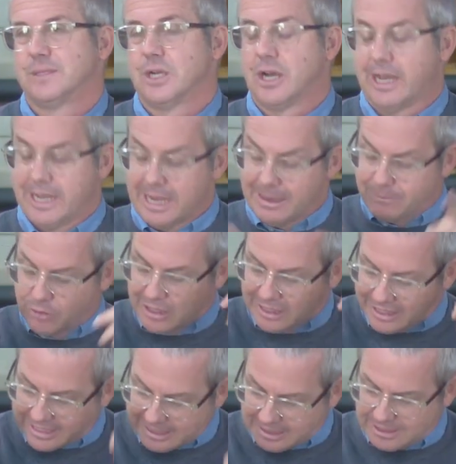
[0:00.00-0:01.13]
I am
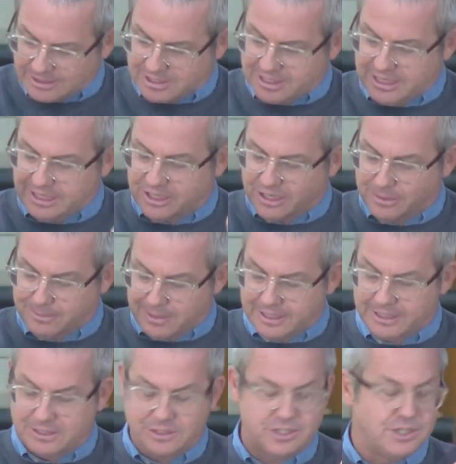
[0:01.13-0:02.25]
relentlessly
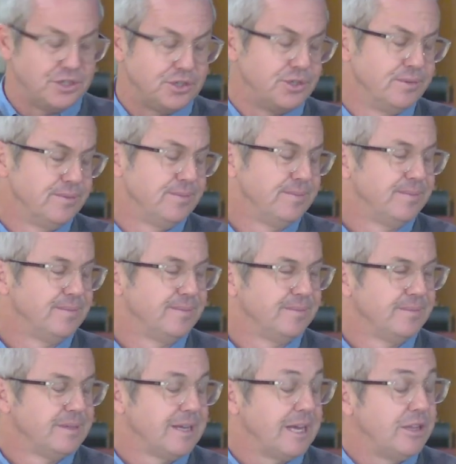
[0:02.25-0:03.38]
committed to you.
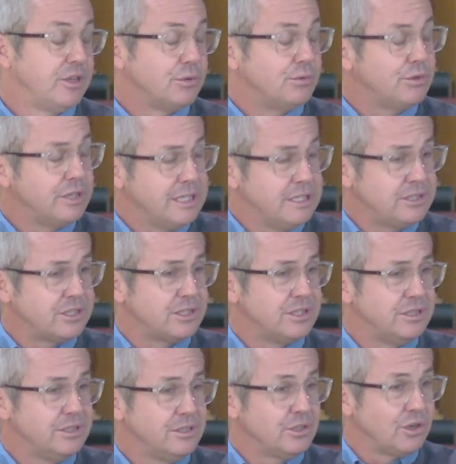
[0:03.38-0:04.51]
And the
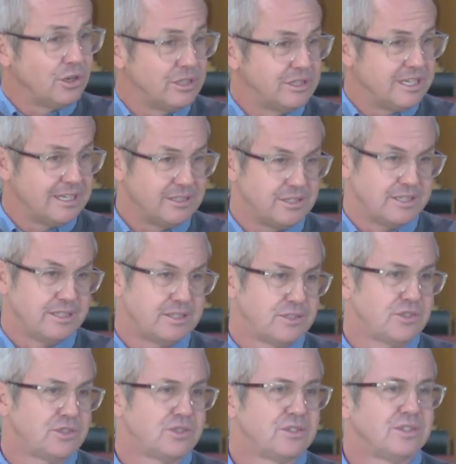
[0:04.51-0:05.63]
reason God does
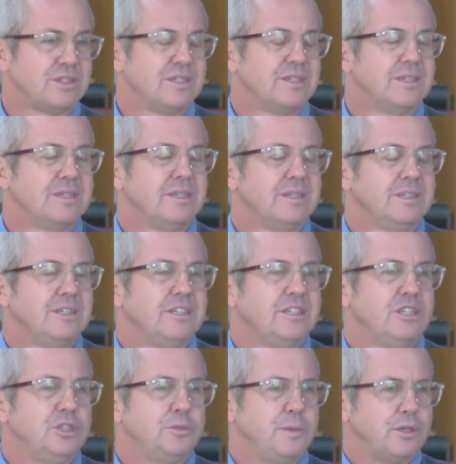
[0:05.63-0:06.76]
this
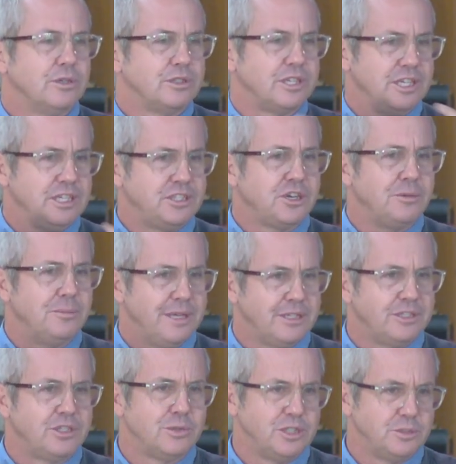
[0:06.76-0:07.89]
is because he's
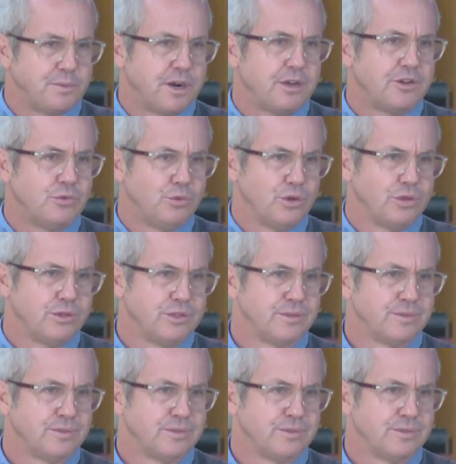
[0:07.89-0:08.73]
committed to his broken world.